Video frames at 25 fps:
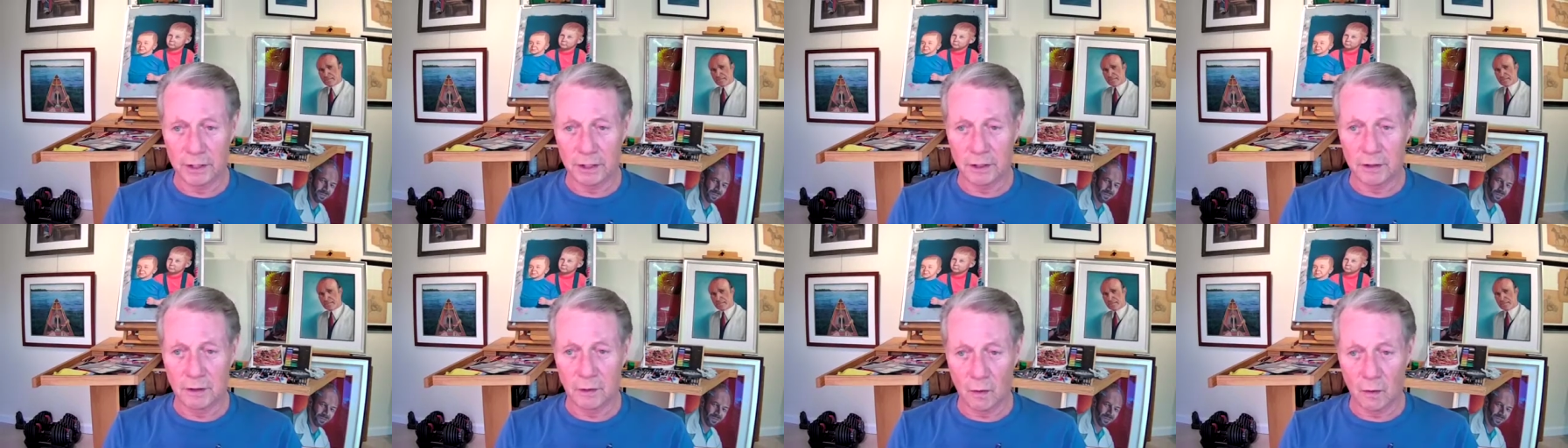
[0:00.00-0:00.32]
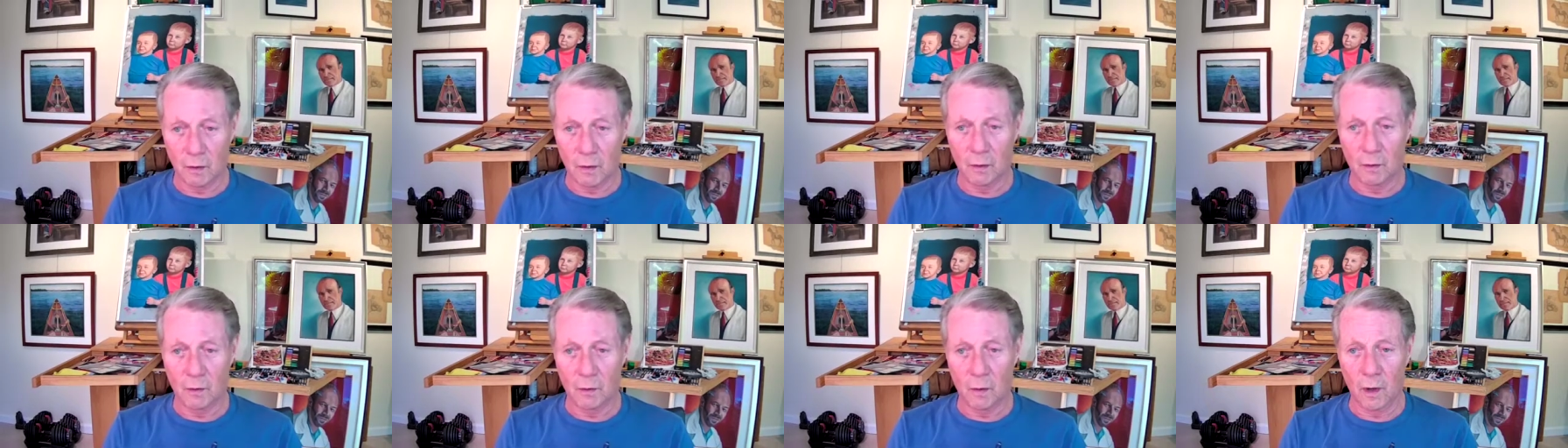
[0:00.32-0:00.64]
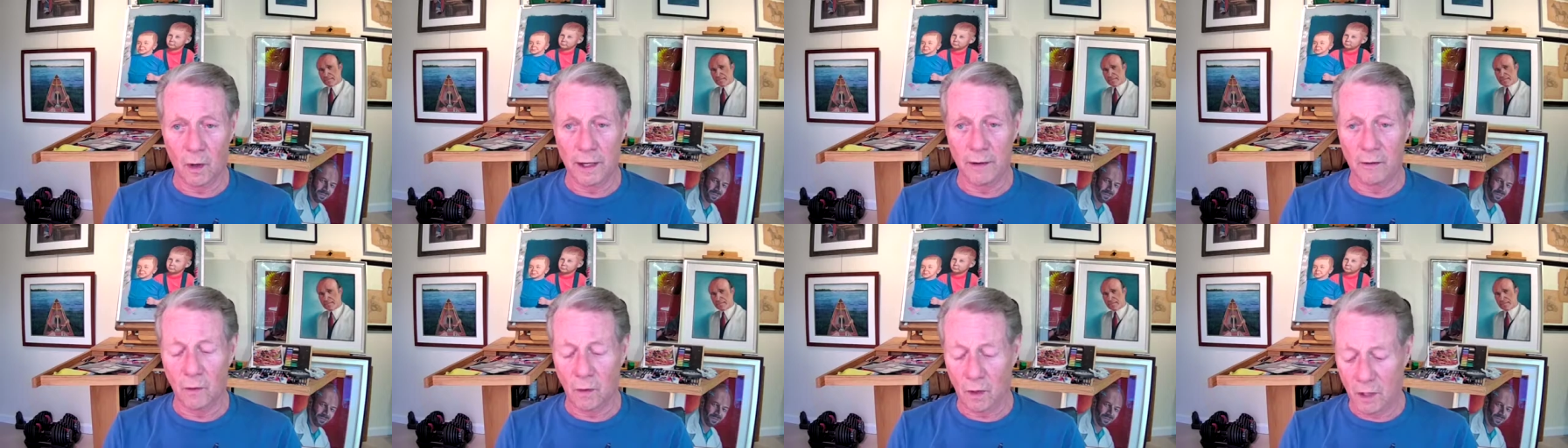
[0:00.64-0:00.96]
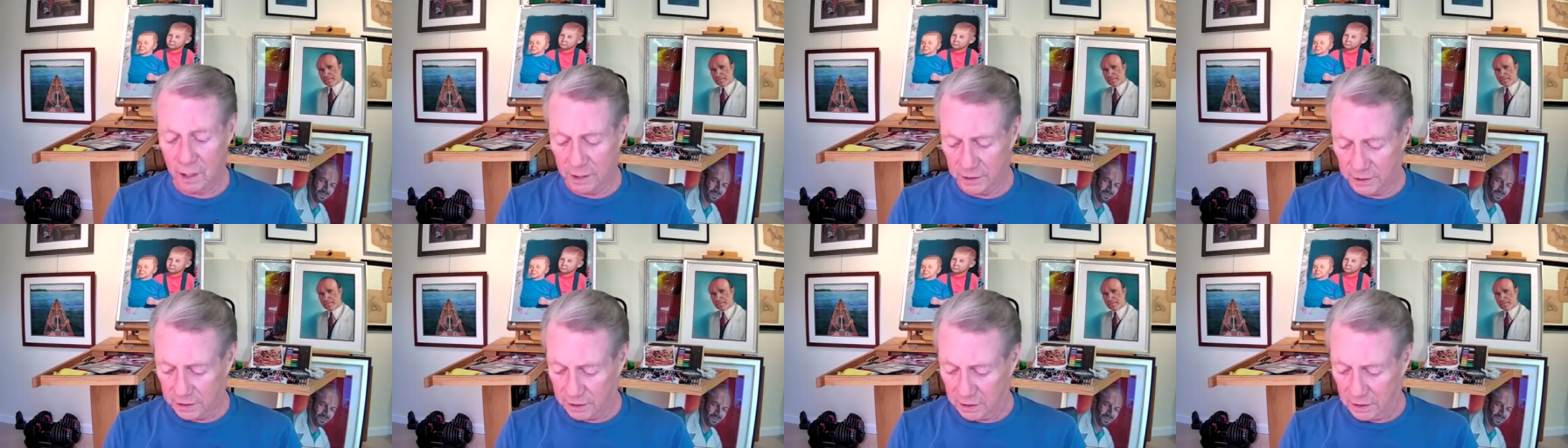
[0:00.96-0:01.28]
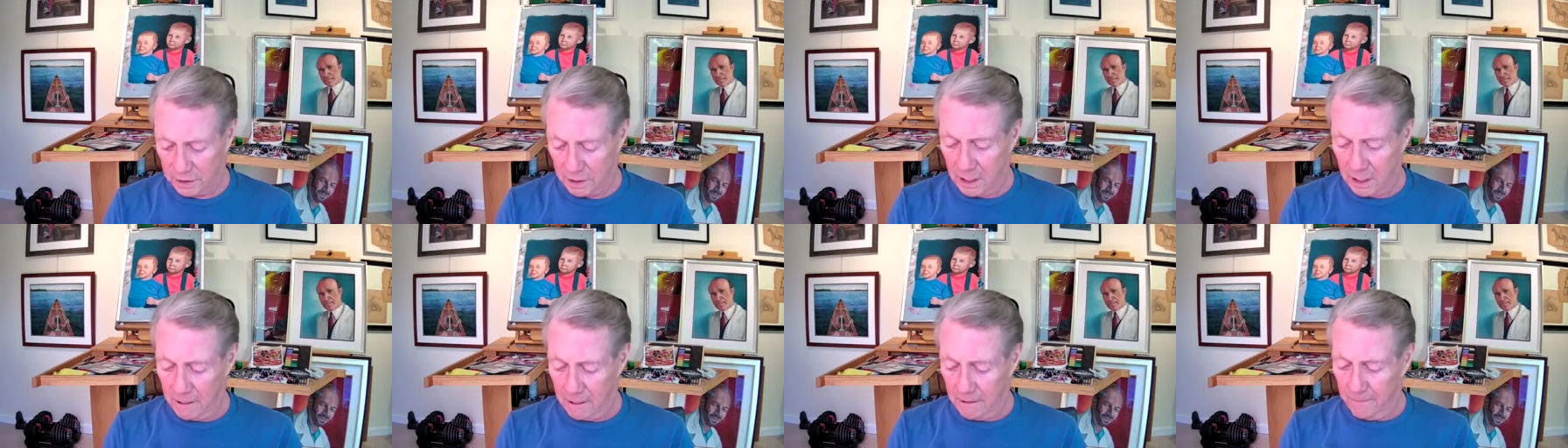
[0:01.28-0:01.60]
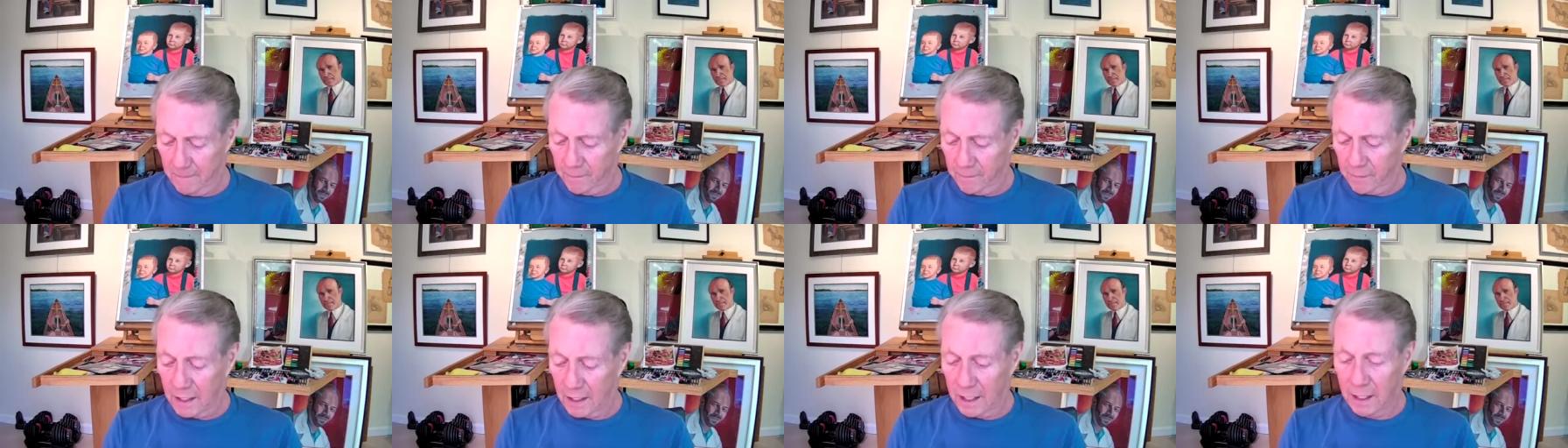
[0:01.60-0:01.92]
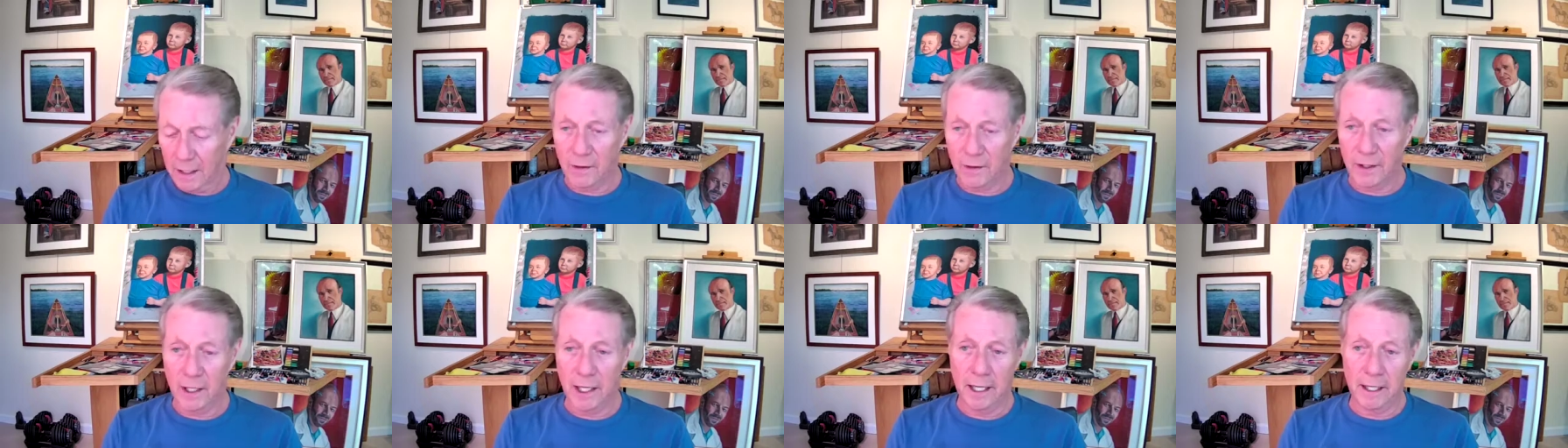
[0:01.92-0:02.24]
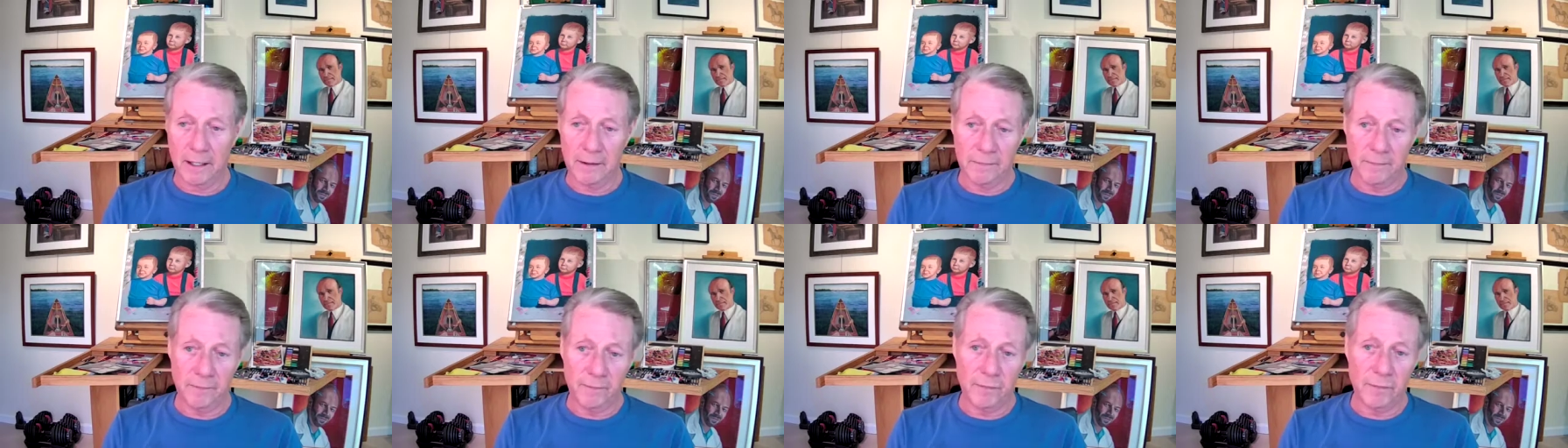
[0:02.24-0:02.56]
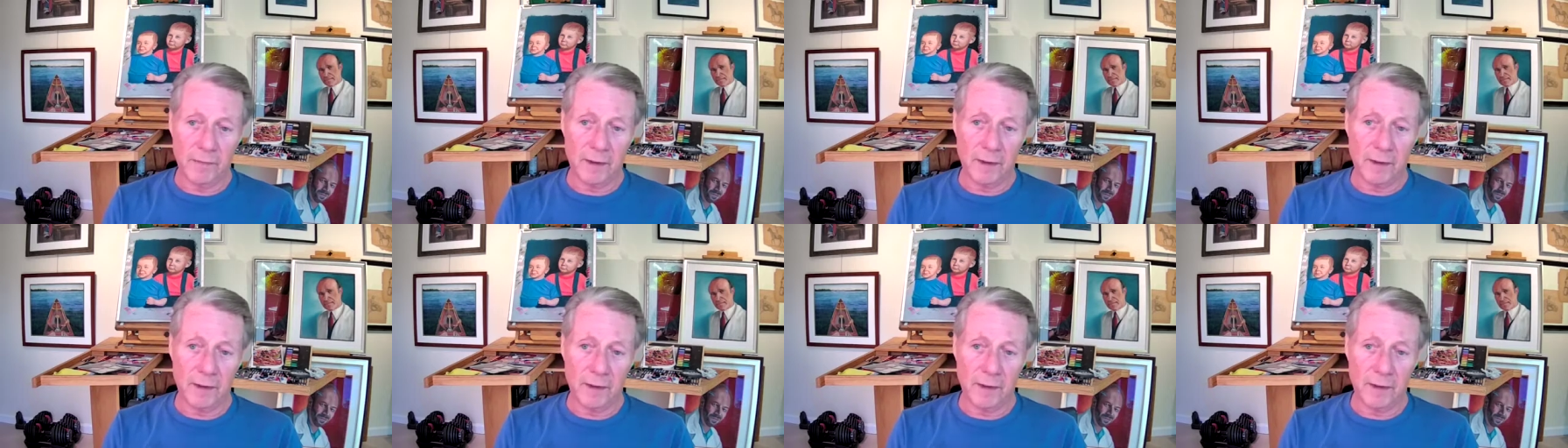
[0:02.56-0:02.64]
The one was that